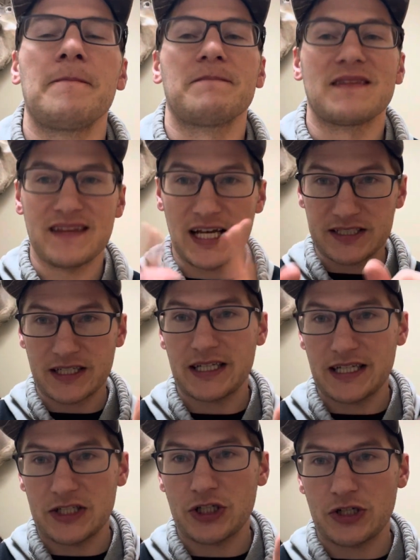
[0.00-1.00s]
And that's gonna
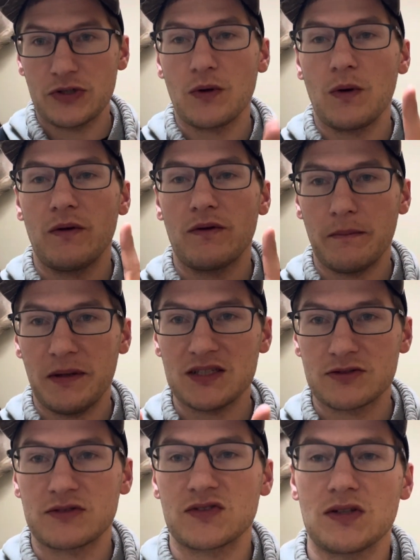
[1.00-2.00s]
get you the
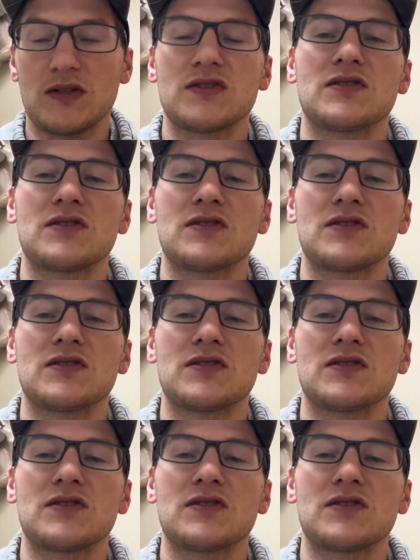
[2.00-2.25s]
best results.